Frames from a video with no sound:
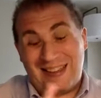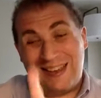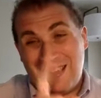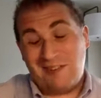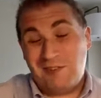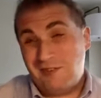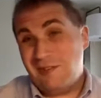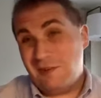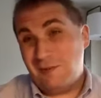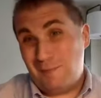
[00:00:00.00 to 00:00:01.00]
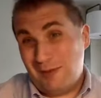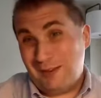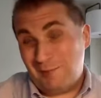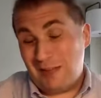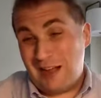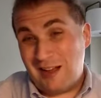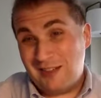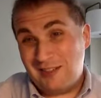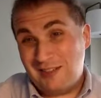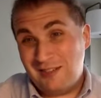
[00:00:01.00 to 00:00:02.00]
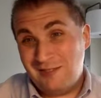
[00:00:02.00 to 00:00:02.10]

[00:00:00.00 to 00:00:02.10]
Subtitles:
the answers to those building blocks.